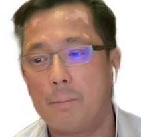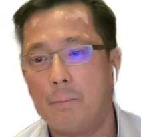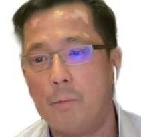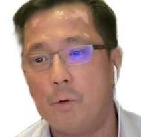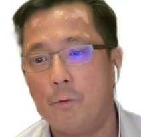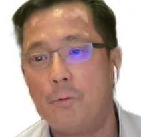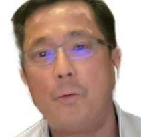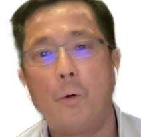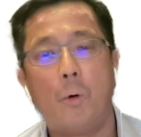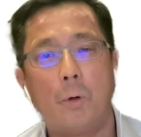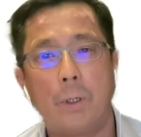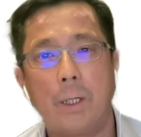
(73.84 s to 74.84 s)
move
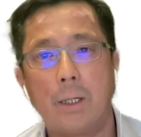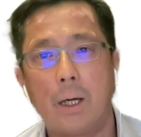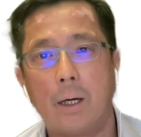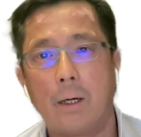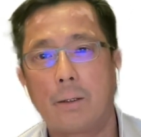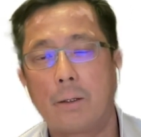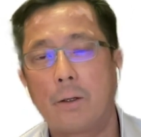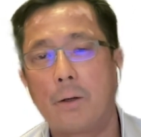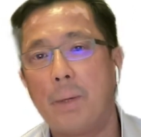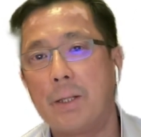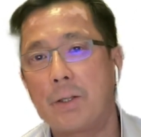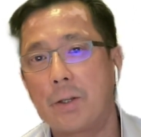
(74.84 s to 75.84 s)
forward and
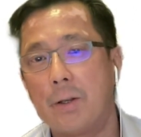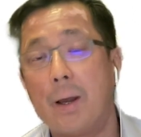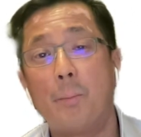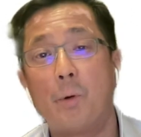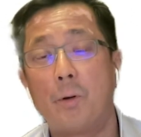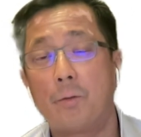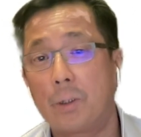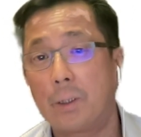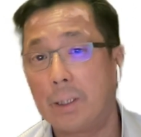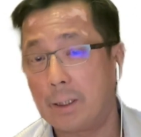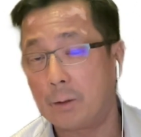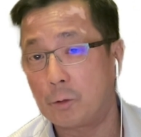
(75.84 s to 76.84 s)
commence a number of
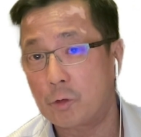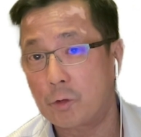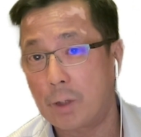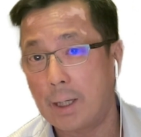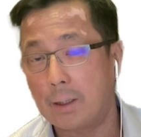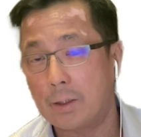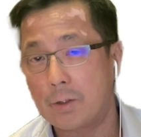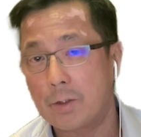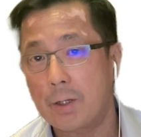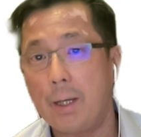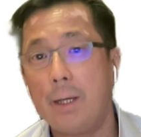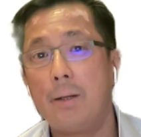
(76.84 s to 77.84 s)
clinical trials
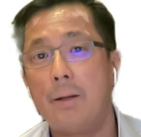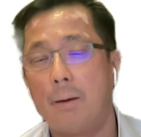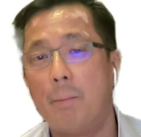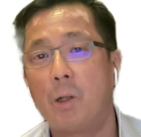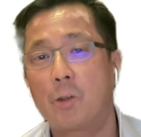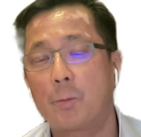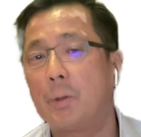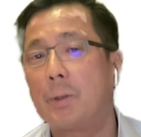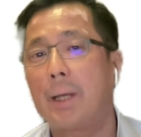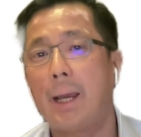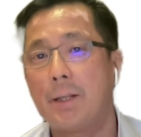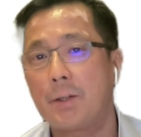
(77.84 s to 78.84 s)
in multiple
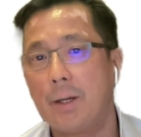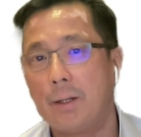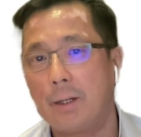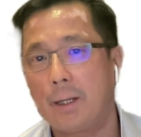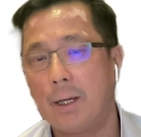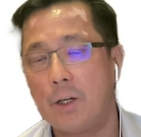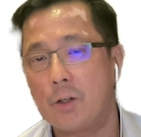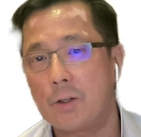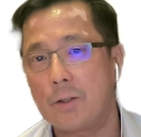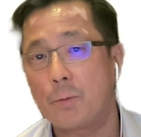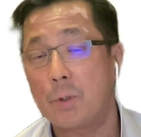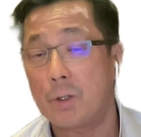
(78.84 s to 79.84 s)
cancer
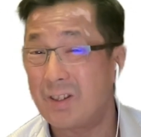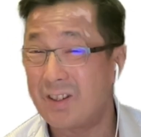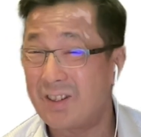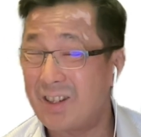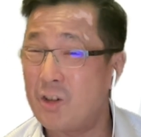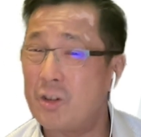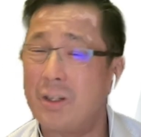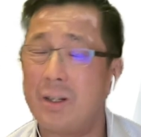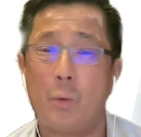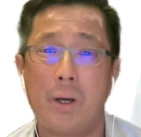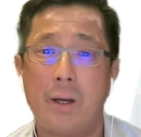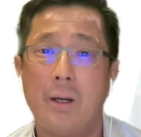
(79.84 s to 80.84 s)
indications, which is essentially
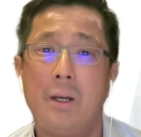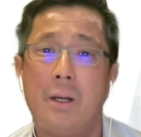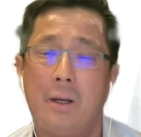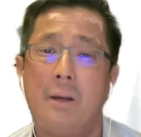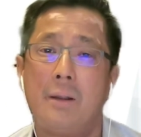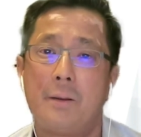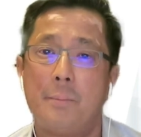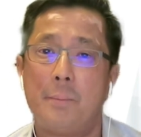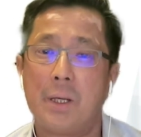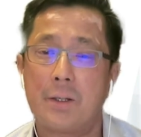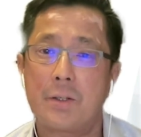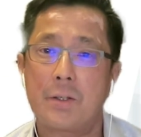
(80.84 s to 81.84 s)
where the
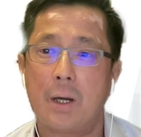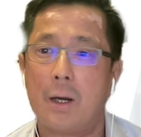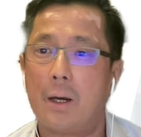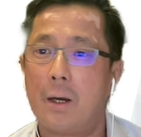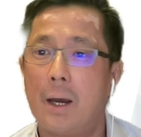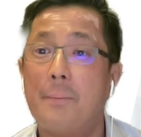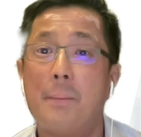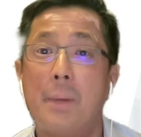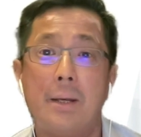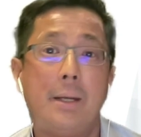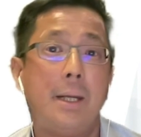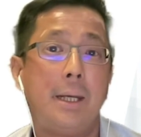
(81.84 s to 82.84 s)
biggest unmet
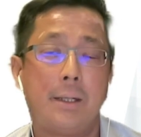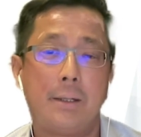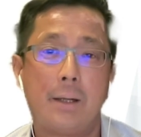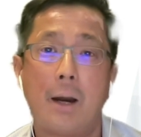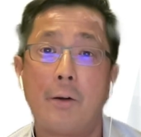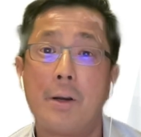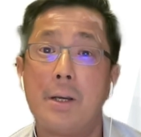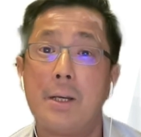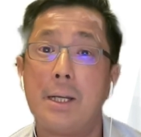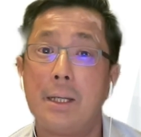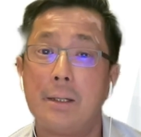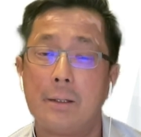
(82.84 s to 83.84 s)
need in
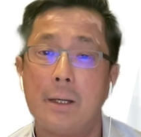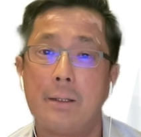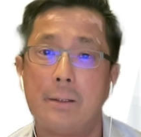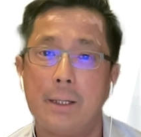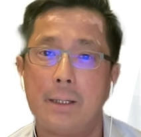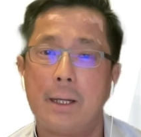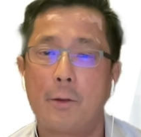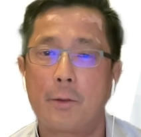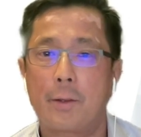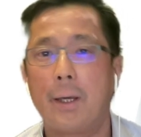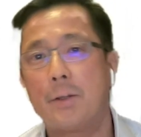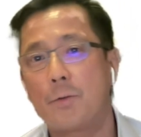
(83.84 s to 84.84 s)
R&D and in
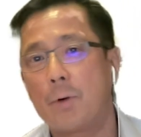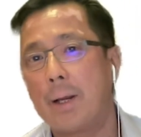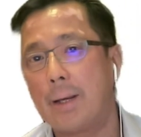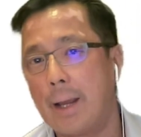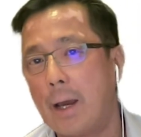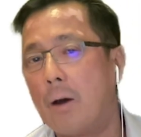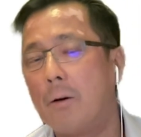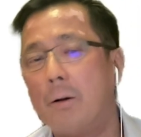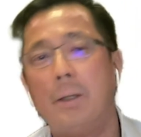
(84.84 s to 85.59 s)
healthcare is right now.